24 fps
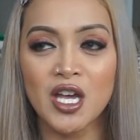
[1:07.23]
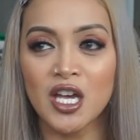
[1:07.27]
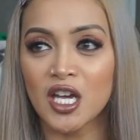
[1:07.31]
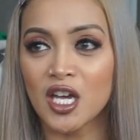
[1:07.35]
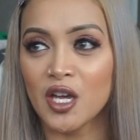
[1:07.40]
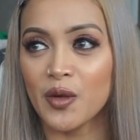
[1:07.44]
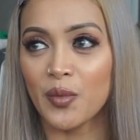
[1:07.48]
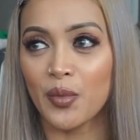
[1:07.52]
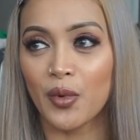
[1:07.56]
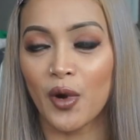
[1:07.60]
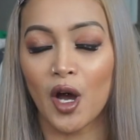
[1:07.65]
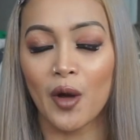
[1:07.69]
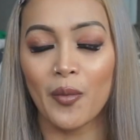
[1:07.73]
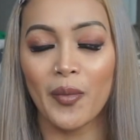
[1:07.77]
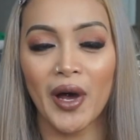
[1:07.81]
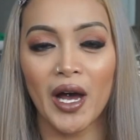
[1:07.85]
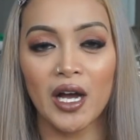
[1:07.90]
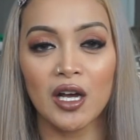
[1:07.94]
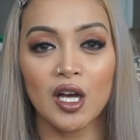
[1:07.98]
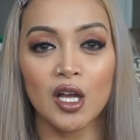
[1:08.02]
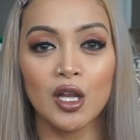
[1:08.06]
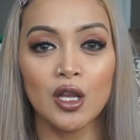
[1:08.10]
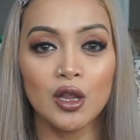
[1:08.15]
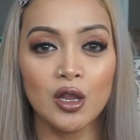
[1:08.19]
It brought
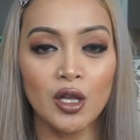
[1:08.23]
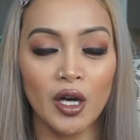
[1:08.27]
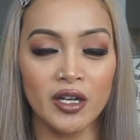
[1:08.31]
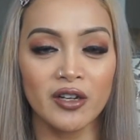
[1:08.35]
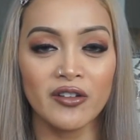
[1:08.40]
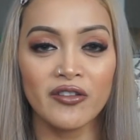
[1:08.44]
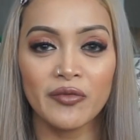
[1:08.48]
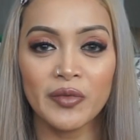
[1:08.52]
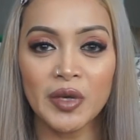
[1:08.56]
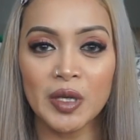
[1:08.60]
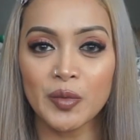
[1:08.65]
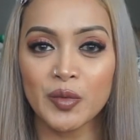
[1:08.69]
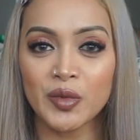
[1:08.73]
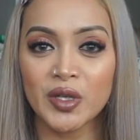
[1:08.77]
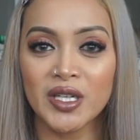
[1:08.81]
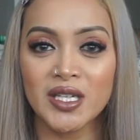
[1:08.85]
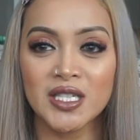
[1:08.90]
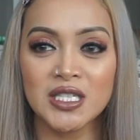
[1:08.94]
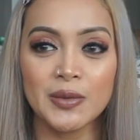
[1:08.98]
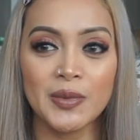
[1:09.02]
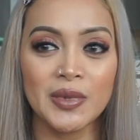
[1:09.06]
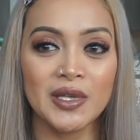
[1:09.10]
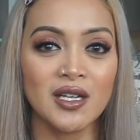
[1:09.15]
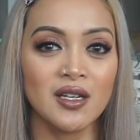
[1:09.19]
back a lot of
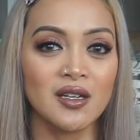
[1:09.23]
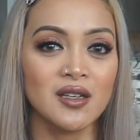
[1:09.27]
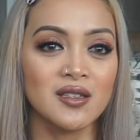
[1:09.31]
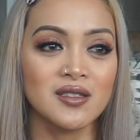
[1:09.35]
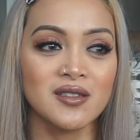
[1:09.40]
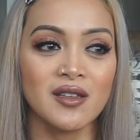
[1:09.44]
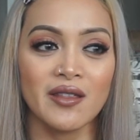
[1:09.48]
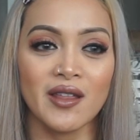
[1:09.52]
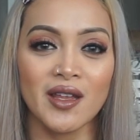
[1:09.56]
memories because